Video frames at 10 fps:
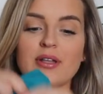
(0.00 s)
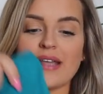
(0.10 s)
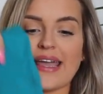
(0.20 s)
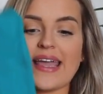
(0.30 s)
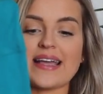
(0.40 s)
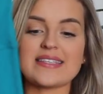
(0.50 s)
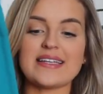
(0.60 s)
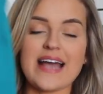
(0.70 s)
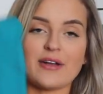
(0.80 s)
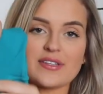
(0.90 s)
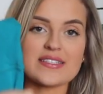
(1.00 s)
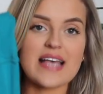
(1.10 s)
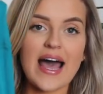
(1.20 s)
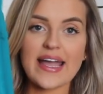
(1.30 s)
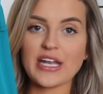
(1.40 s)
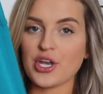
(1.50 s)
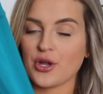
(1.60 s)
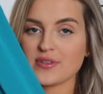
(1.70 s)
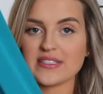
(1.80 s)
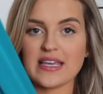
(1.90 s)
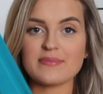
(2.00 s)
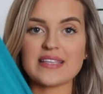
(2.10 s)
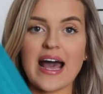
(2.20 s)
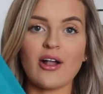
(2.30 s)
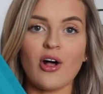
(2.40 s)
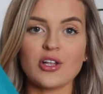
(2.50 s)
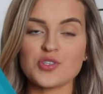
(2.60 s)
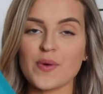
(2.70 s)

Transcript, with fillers: leggings down the side, no seams at all,